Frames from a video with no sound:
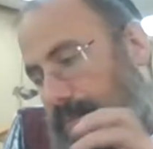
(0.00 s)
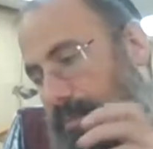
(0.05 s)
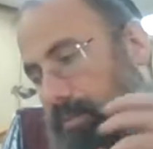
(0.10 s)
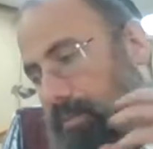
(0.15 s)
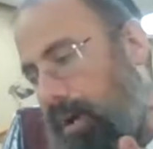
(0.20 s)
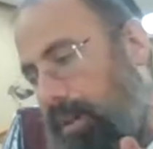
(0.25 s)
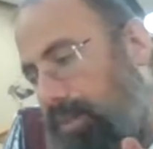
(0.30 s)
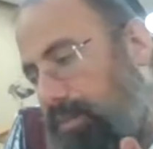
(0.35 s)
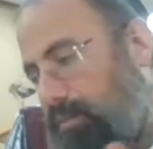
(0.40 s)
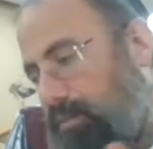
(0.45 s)

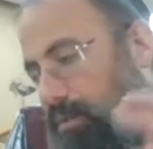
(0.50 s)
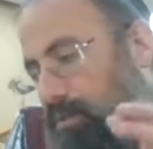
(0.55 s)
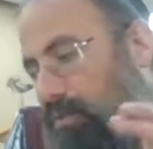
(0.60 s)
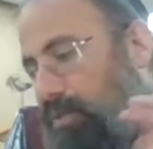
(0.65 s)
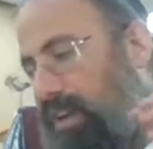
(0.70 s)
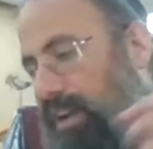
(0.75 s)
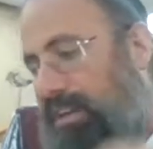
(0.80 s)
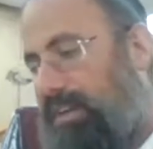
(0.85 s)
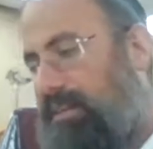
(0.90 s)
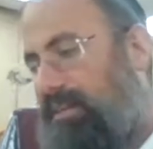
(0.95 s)
But we'll
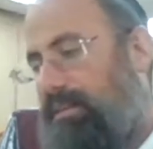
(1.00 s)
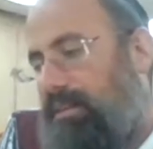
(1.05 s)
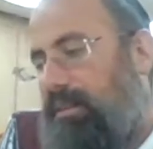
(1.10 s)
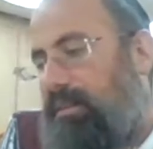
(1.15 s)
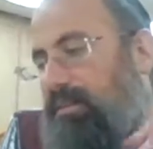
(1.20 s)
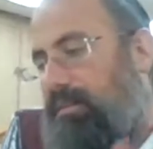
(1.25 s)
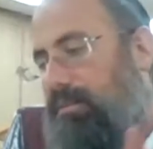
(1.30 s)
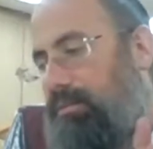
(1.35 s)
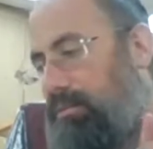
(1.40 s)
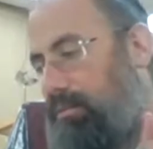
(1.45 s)
read it
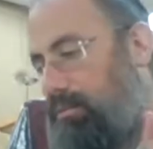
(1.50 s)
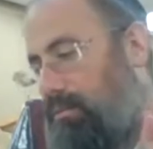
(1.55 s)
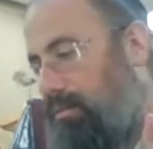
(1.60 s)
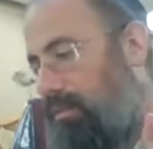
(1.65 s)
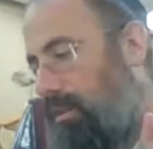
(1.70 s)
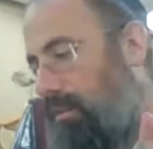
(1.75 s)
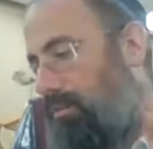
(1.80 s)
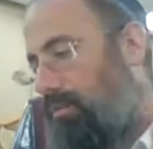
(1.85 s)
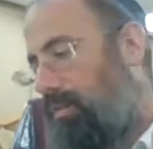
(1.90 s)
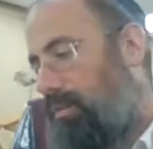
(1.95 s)
and
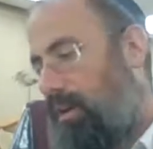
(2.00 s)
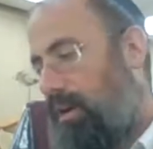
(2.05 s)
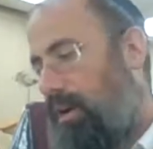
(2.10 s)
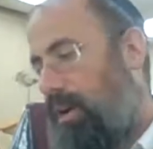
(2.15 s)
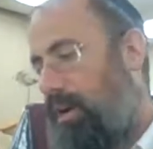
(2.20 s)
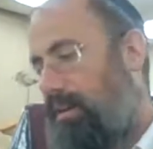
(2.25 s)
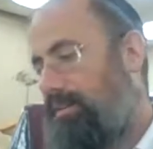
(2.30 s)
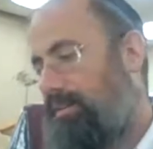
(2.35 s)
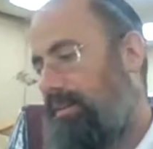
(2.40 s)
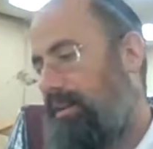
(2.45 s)
I
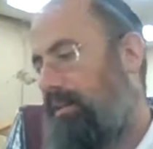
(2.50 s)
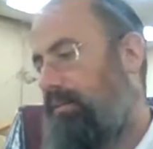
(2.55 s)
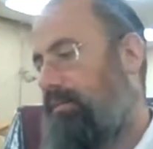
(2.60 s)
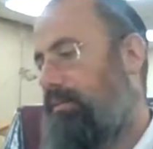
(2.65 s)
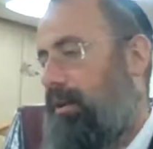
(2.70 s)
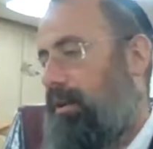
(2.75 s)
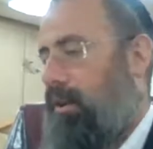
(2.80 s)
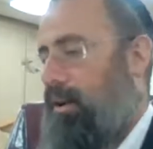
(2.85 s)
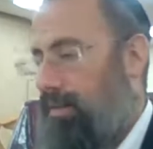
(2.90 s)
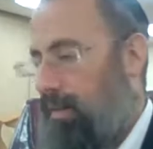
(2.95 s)
can't
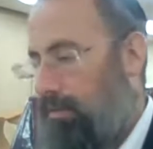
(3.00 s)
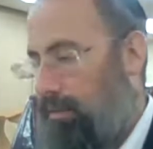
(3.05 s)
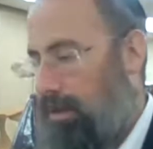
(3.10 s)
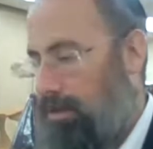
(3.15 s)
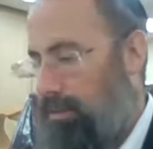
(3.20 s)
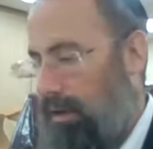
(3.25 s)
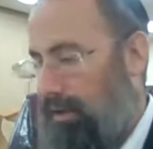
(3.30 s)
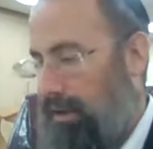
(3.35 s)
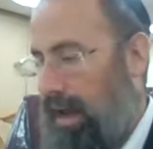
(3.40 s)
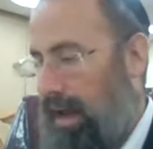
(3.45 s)
tell you much
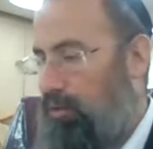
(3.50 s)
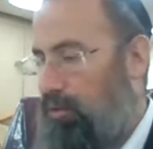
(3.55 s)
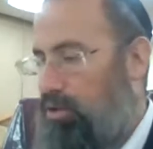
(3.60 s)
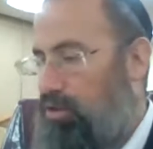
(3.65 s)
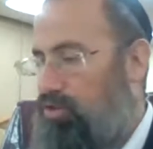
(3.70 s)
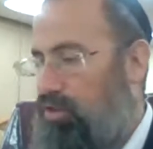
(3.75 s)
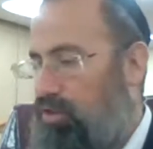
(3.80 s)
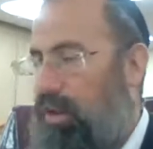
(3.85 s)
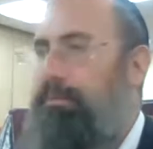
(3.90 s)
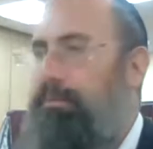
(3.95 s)
about it. Hanu
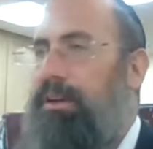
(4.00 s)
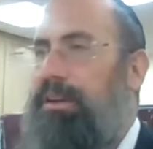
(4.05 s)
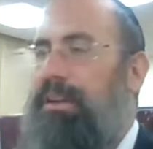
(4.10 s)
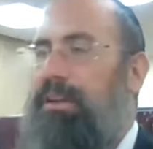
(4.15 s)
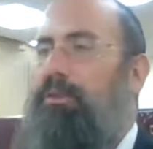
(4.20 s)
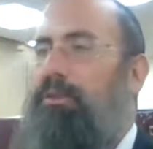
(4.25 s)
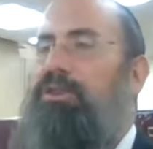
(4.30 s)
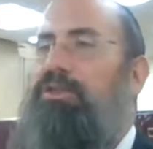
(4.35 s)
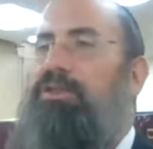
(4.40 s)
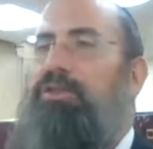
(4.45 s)
Trei Mini,
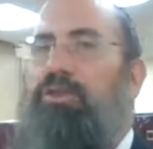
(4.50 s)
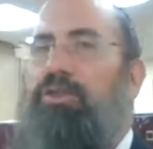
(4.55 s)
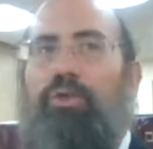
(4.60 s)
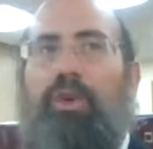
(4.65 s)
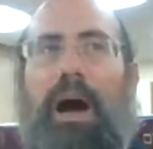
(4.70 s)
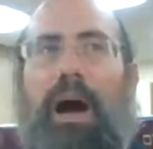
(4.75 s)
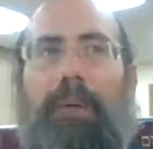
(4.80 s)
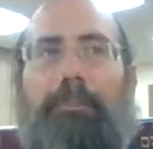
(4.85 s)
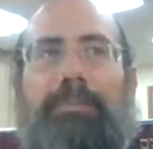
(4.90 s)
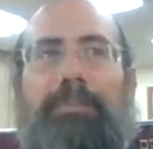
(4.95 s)
there were 2
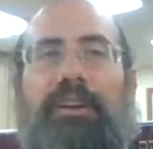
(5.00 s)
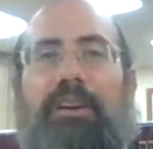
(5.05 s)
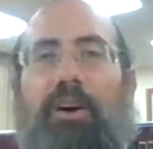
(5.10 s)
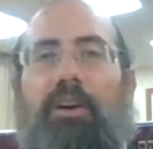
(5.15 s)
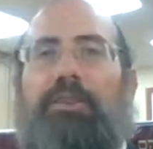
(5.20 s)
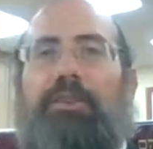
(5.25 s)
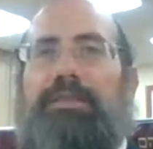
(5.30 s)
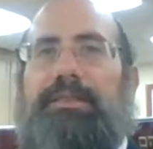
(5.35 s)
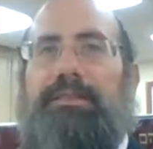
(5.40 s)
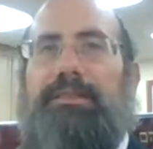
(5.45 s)

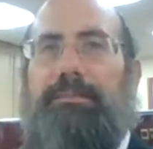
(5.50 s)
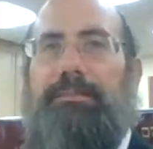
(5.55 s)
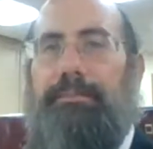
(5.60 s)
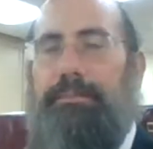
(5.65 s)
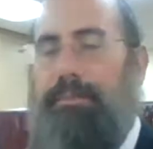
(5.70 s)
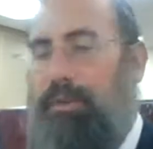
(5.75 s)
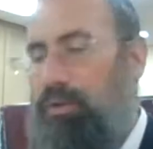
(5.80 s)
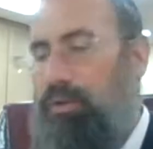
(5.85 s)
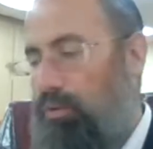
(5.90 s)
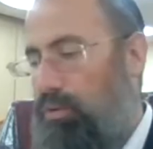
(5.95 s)
apikosim,
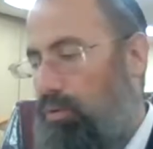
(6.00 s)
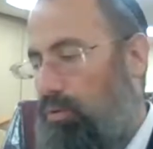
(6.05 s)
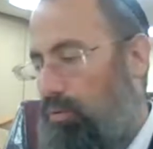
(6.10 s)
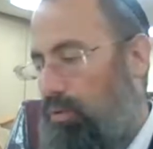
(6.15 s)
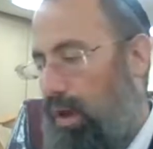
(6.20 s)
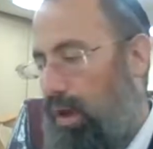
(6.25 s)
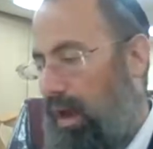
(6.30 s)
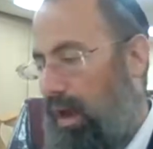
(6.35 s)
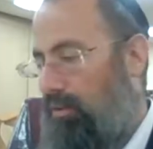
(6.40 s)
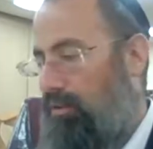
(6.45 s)
2
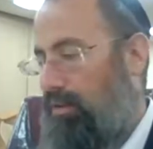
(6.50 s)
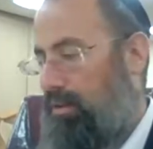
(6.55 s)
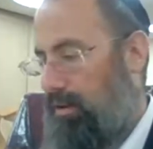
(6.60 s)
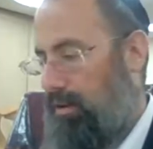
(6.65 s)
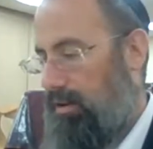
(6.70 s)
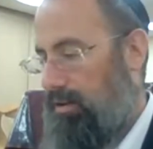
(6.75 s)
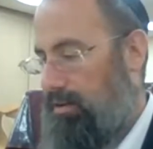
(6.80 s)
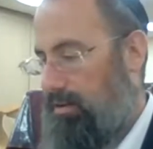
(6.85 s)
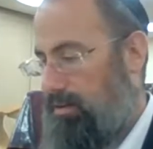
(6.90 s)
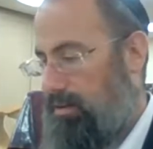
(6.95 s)

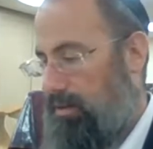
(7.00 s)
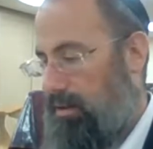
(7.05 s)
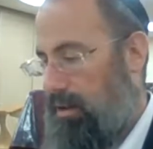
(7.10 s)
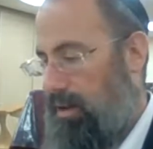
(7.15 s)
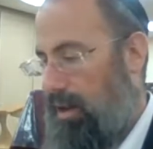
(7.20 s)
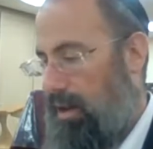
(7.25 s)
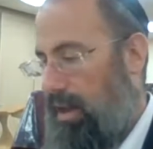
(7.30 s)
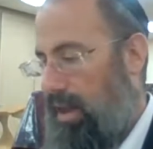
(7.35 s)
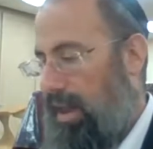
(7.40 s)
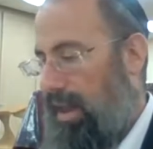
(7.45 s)
heretics.
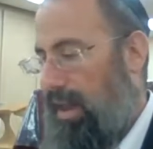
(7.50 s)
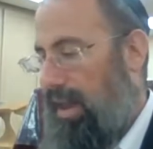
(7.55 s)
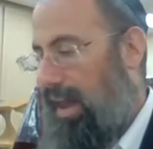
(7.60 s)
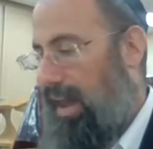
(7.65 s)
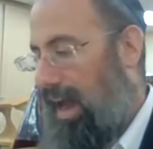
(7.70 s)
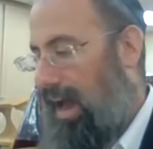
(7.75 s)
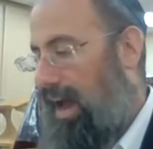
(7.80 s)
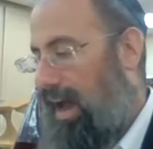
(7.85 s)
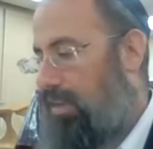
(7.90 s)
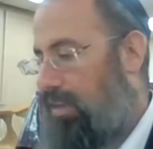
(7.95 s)

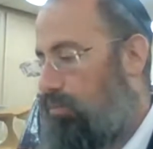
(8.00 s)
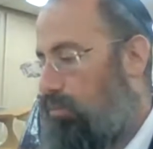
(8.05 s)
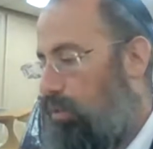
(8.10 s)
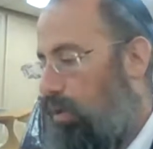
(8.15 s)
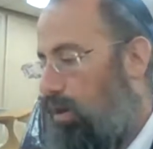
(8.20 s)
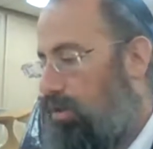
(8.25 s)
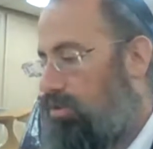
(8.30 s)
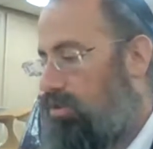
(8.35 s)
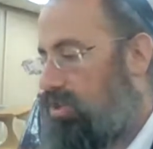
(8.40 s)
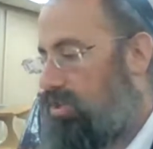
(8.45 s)
Chad,
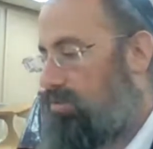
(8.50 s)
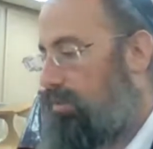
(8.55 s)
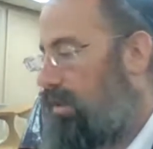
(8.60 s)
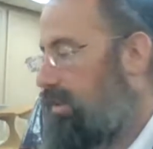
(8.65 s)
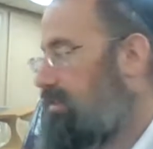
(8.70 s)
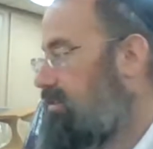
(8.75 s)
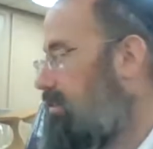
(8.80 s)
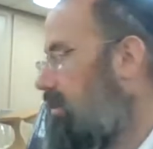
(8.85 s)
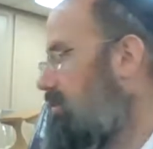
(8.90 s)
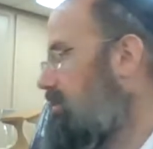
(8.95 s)
one Shmei
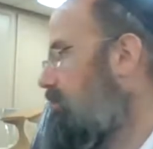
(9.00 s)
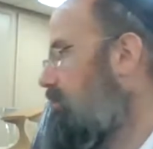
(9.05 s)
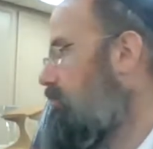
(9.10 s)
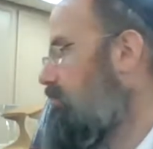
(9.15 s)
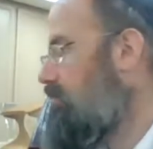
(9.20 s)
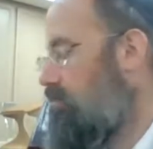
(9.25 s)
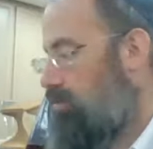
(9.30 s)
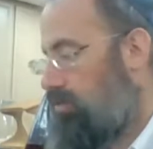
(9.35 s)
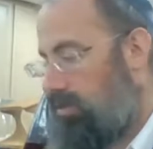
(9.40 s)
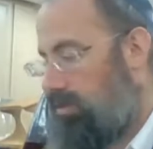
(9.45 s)
Sosim
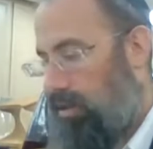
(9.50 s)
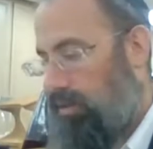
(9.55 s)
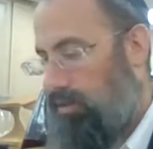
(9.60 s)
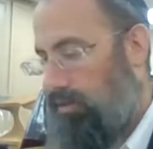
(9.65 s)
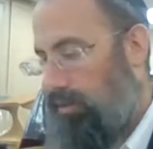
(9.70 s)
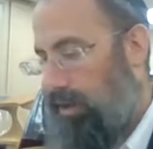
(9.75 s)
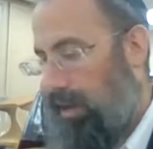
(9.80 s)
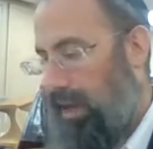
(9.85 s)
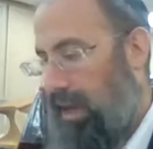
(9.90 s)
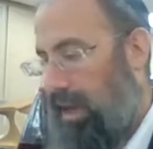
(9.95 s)
was called
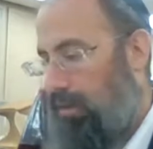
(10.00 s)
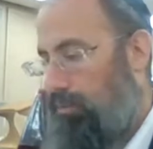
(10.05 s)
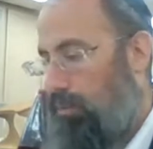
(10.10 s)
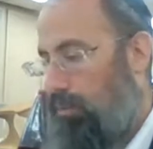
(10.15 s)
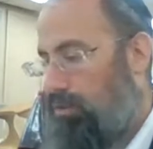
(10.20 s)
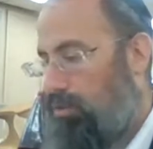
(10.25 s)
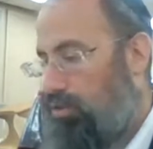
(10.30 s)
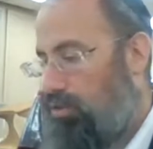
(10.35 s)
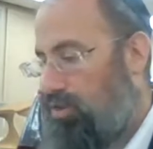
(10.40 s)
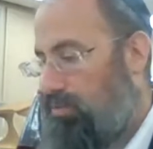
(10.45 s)
Sosim, the Chad one
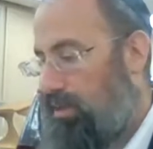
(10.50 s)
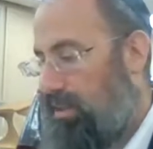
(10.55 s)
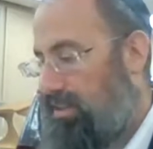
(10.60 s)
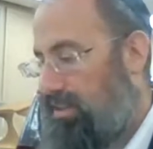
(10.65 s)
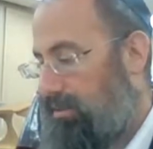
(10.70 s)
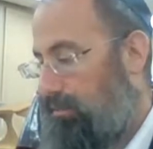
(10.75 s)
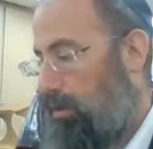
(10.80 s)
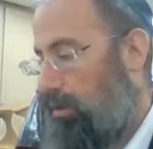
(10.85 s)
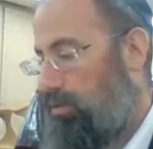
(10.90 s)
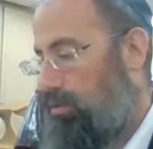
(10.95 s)
was called Shmei
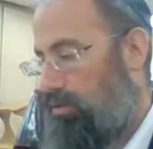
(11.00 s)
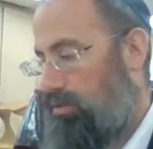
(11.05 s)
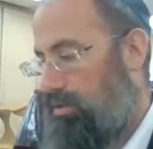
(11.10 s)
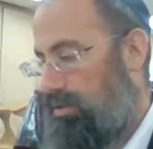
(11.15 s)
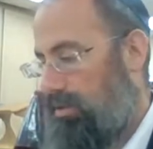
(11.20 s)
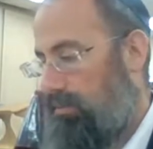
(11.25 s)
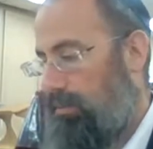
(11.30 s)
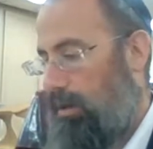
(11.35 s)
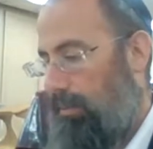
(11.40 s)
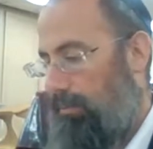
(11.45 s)
Simcha was called
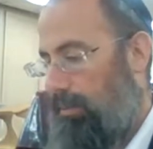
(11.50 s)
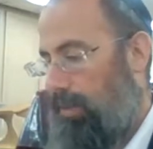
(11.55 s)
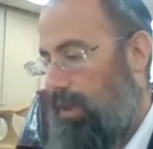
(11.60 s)
Simcha.